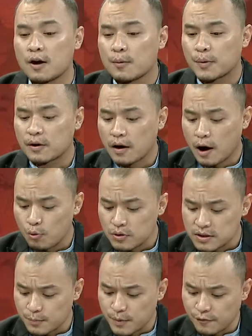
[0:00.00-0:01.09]
but how was
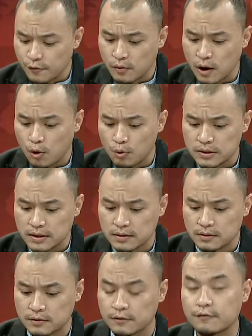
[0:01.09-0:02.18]
it before, how was it
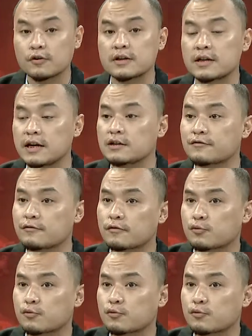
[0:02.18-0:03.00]
for the days